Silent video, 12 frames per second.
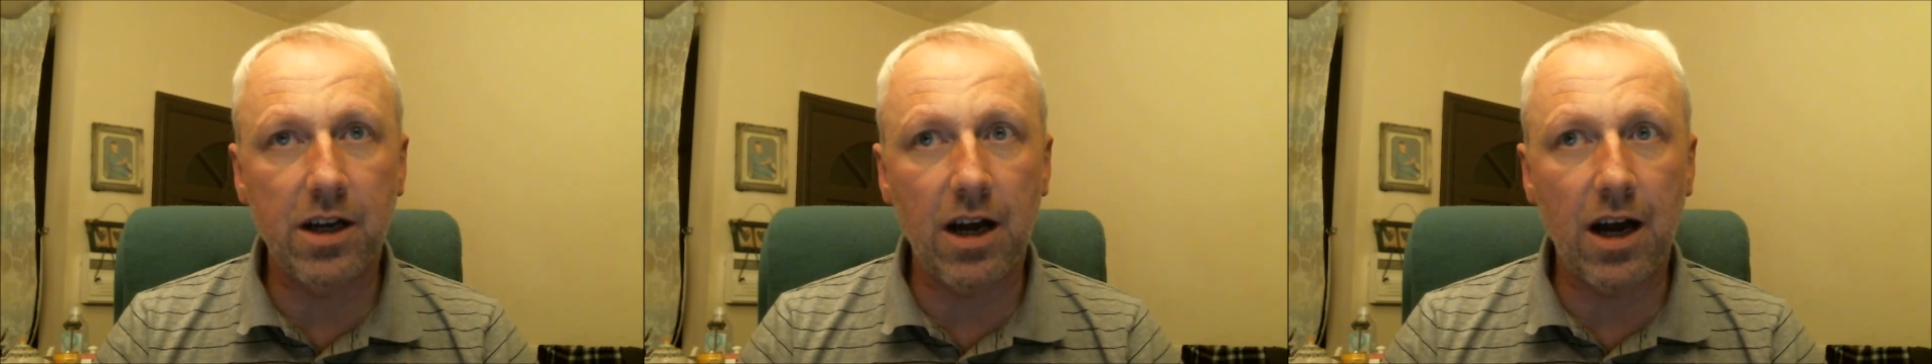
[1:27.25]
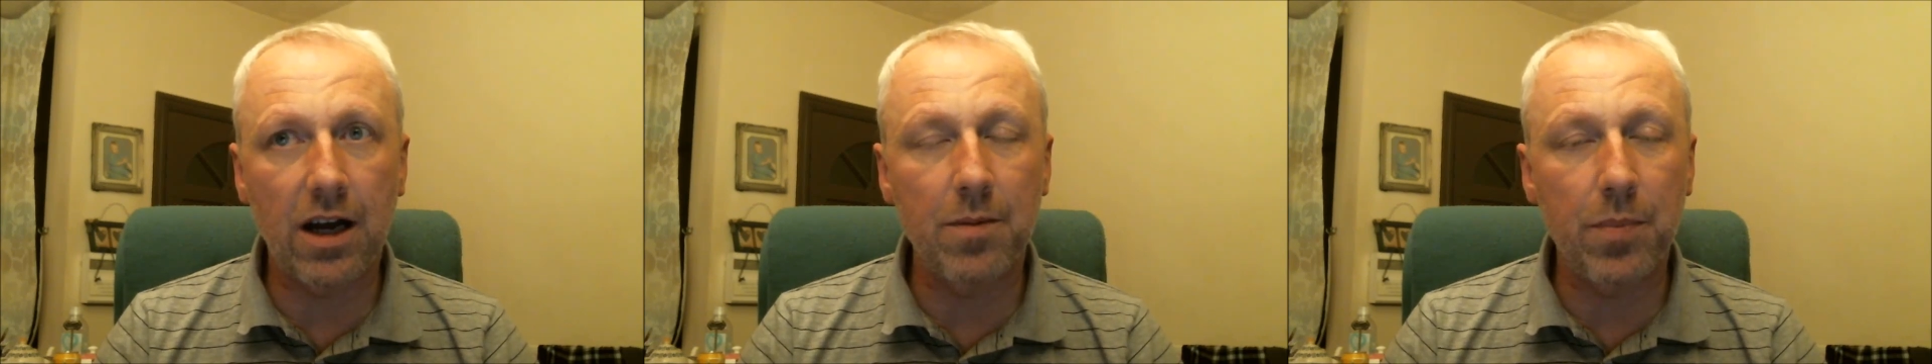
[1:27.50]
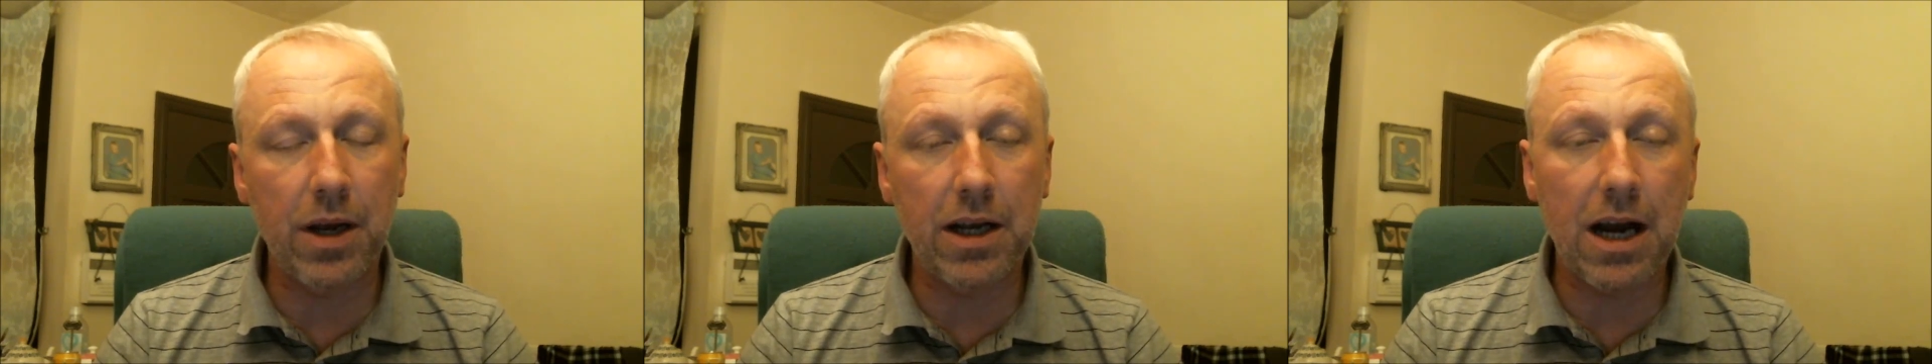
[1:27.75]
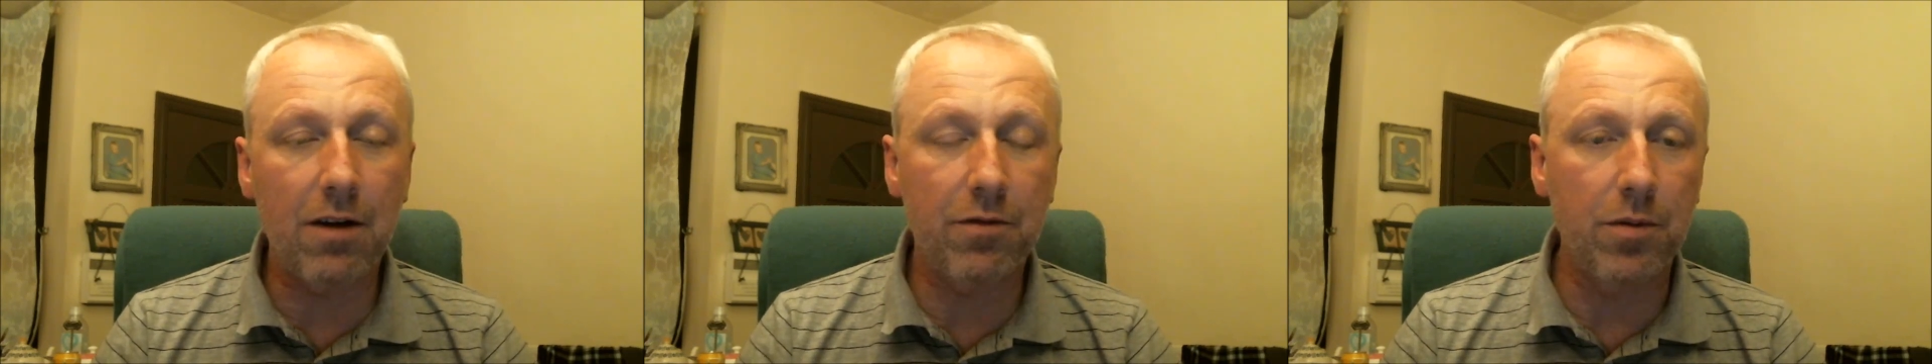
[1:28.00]
I can pick
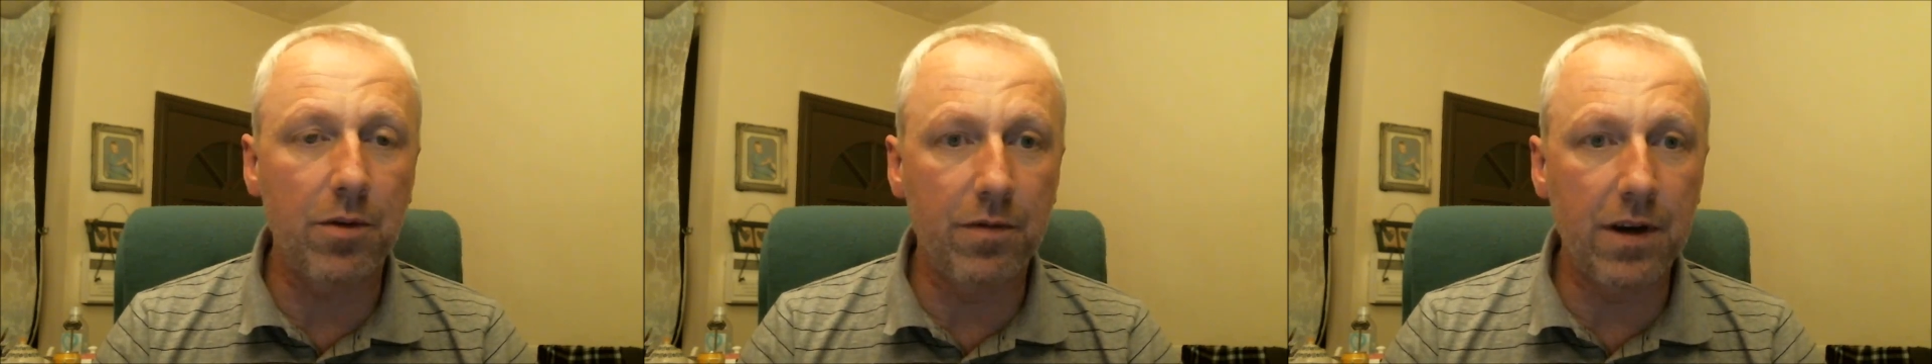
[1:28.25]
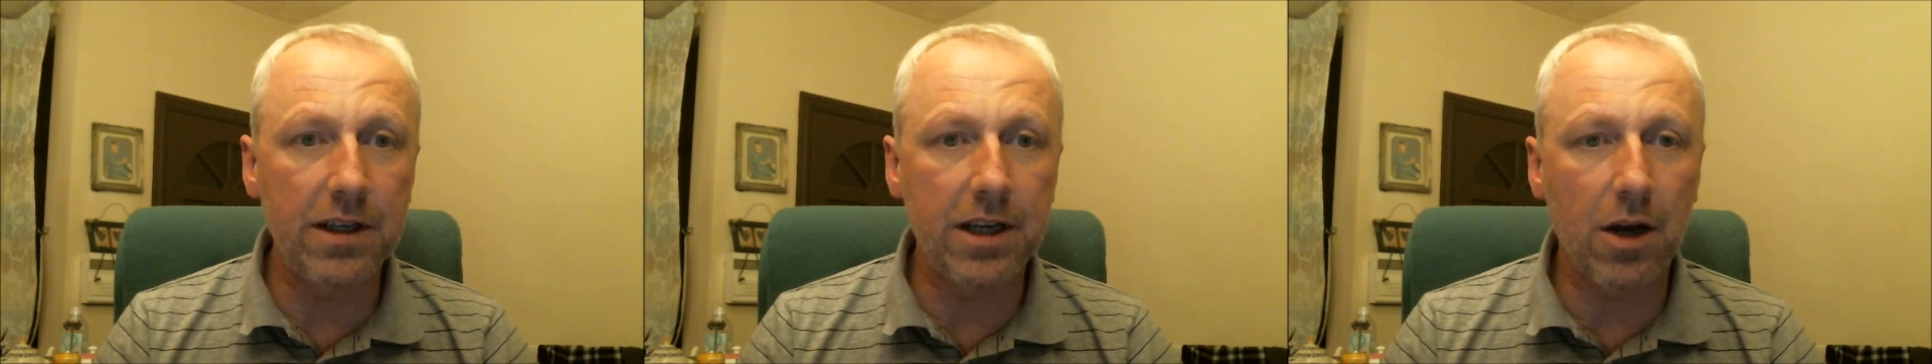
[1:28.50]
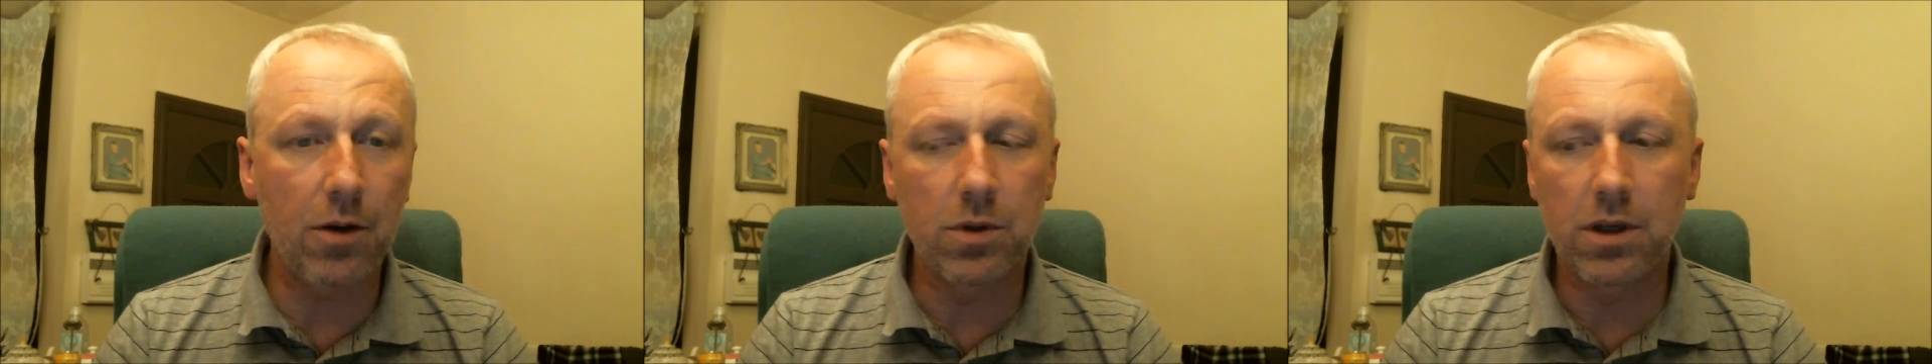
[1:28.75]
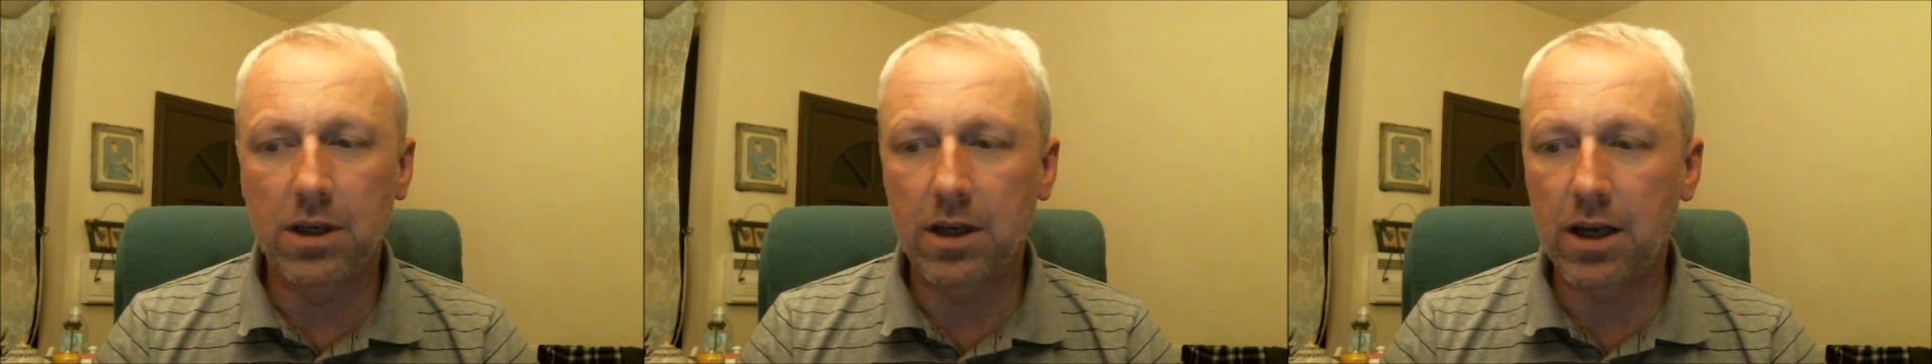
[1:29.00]
out from the video
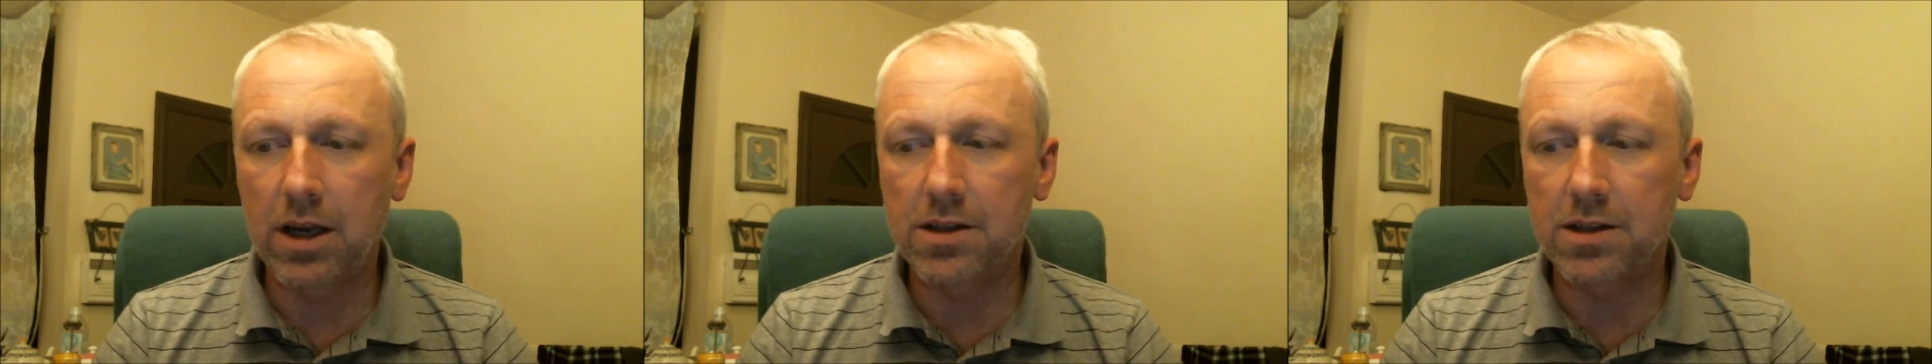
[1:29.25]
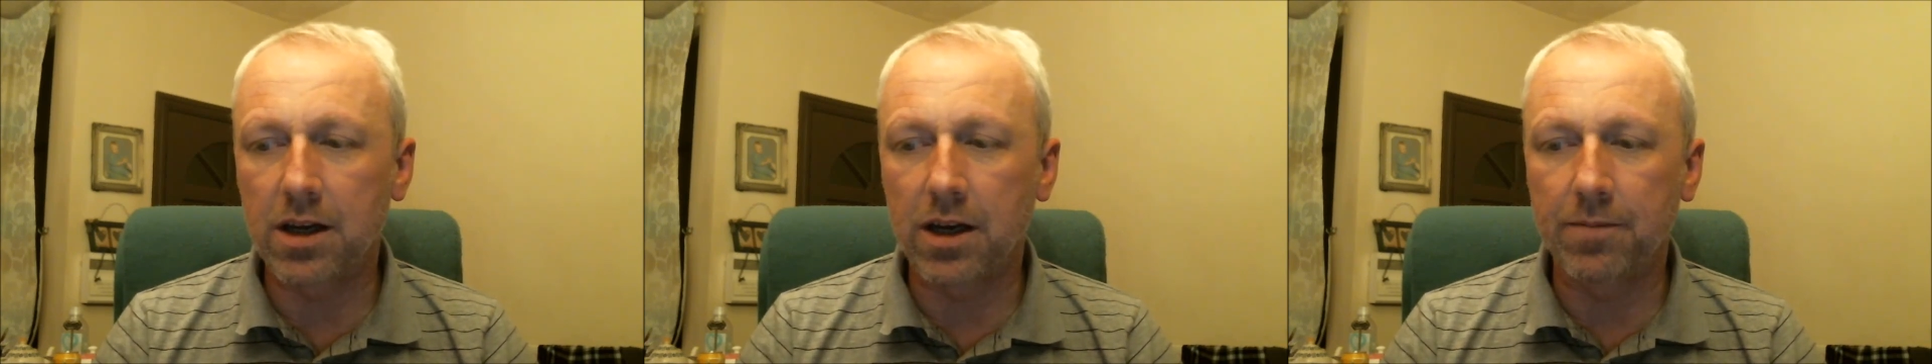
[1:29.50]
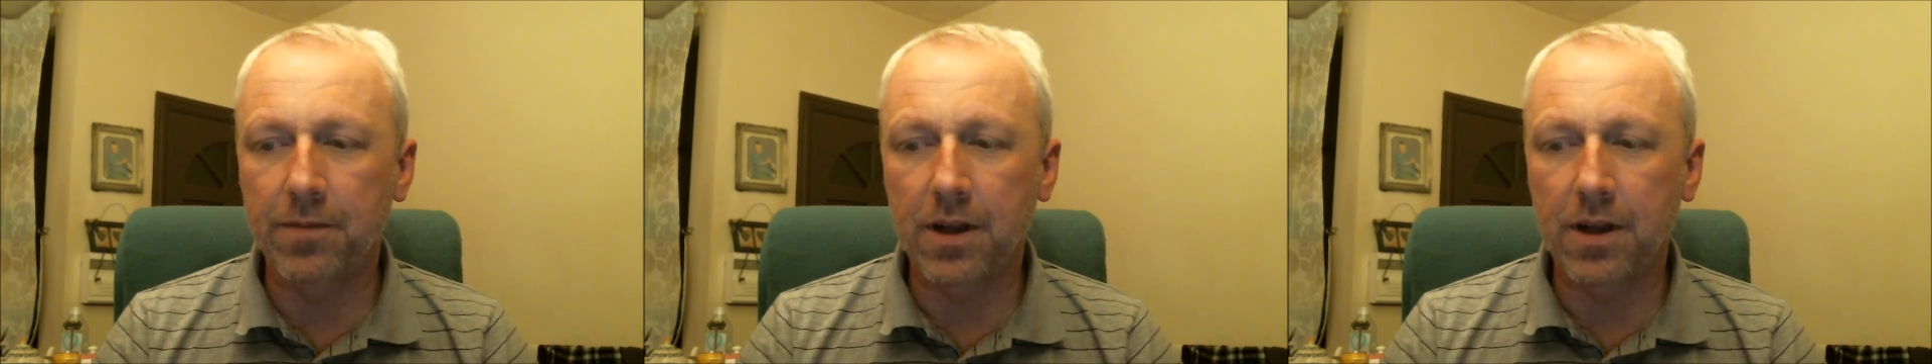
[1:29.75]
is that